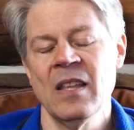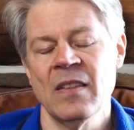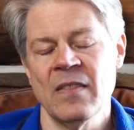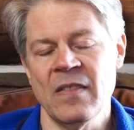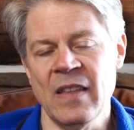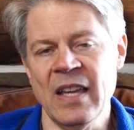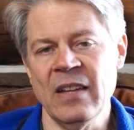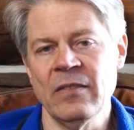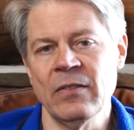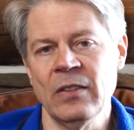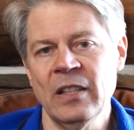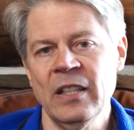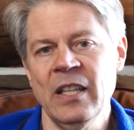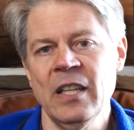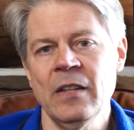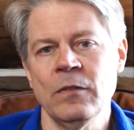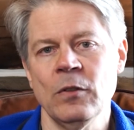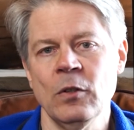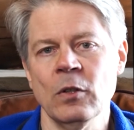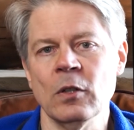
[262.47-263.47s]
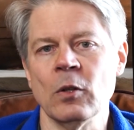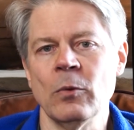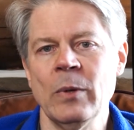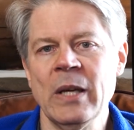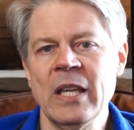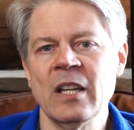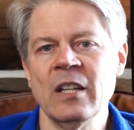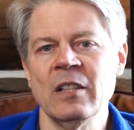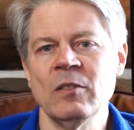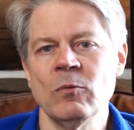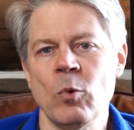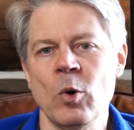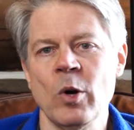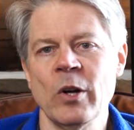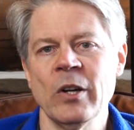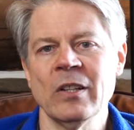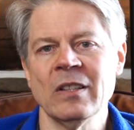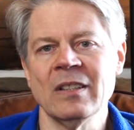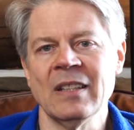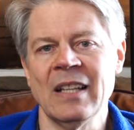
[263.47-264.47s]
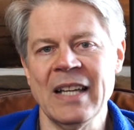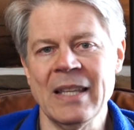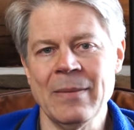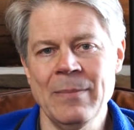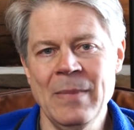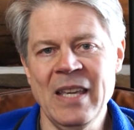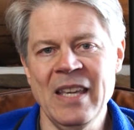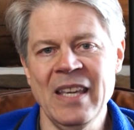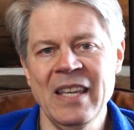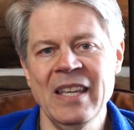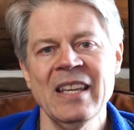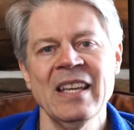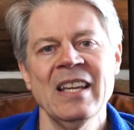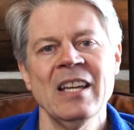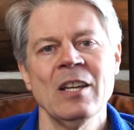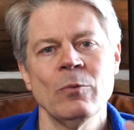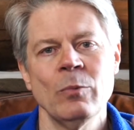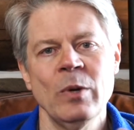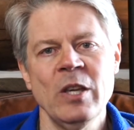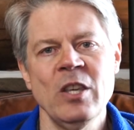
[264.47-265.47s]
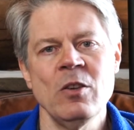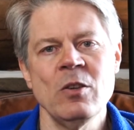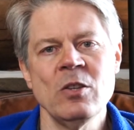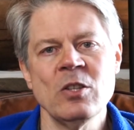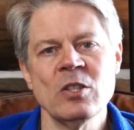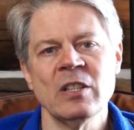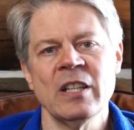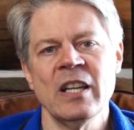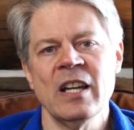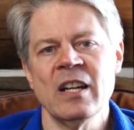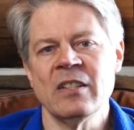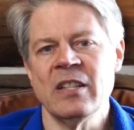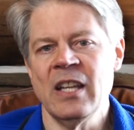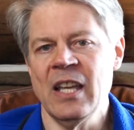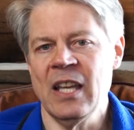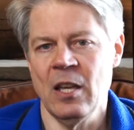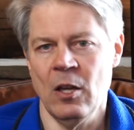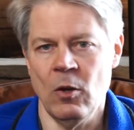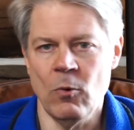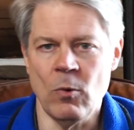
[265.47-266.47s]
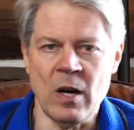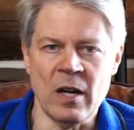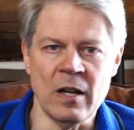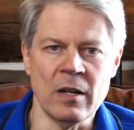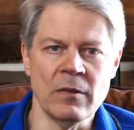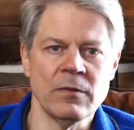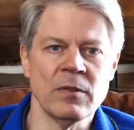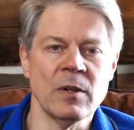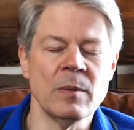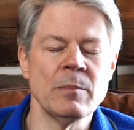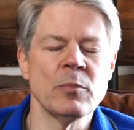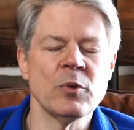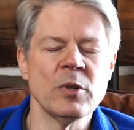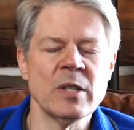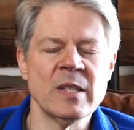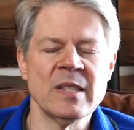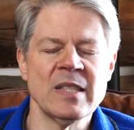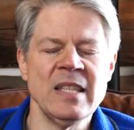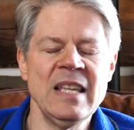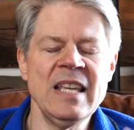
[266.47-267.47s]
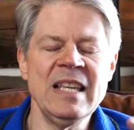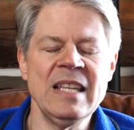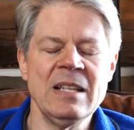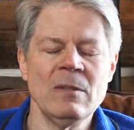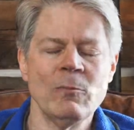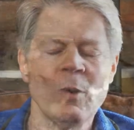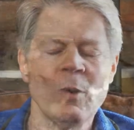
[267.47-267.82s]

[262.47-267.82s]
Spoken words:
Thankfully, if you're a weekend warrior like me, we usually are taking water from pristine